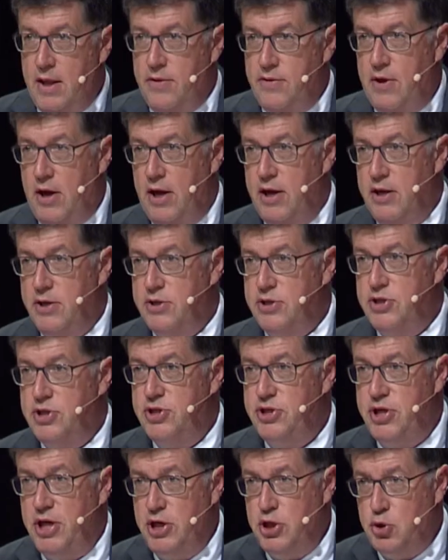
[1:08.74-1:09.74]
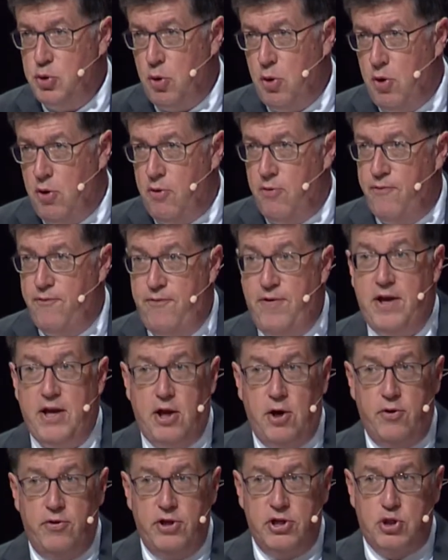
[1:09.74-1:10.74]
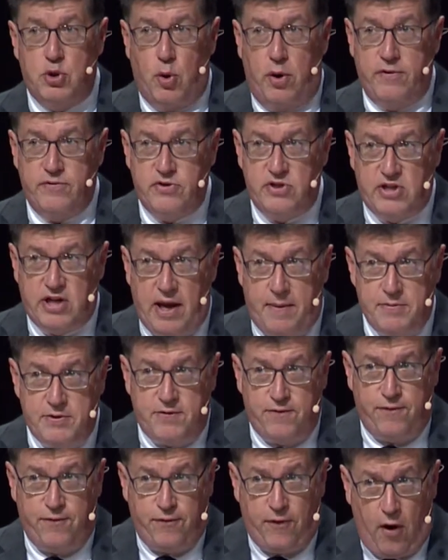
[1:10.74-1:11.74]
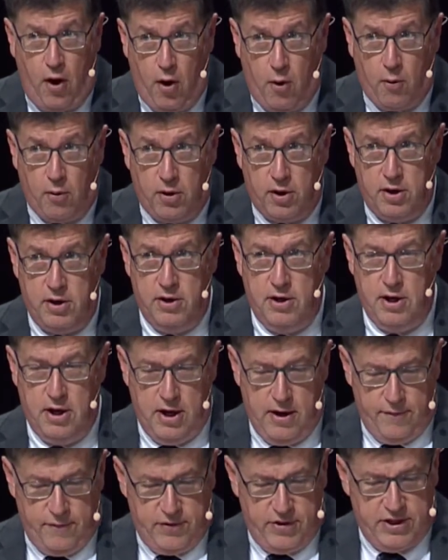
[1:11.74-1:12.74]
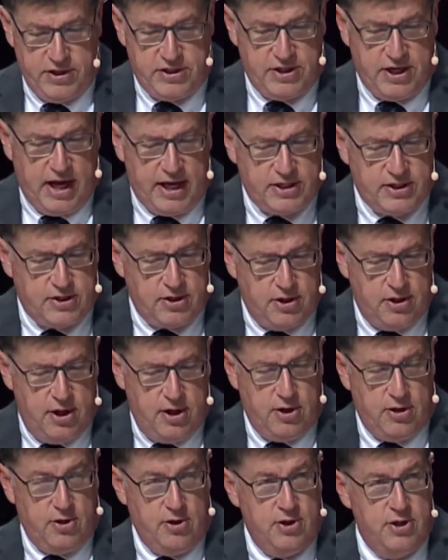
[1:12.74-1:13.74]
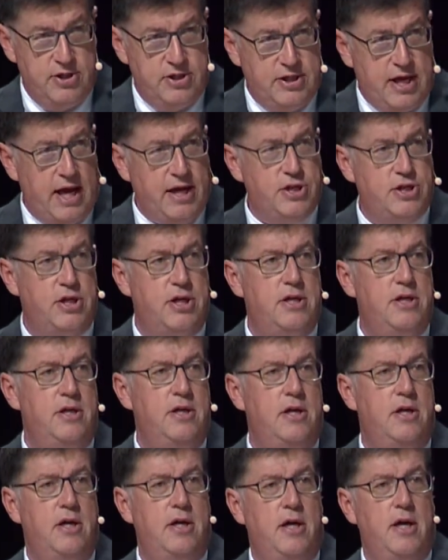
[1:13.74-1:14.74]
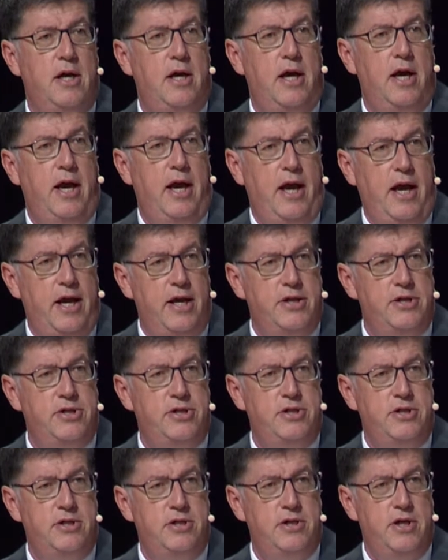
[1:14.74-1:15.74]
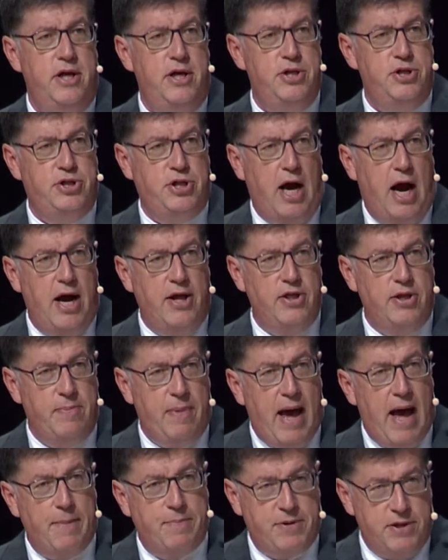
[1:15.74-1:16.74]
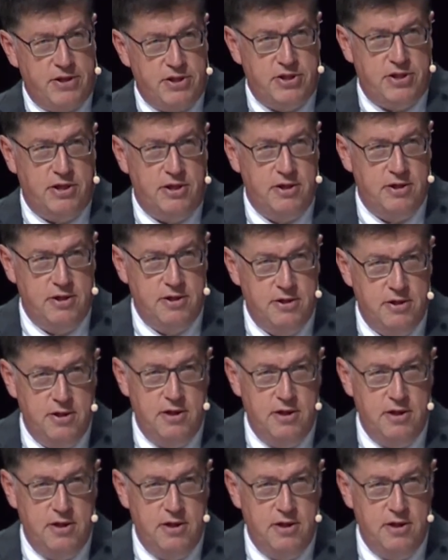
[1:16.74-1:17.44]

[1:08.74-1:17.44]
the central figure that sort of steps forward for this next little section is, is John the Baptist.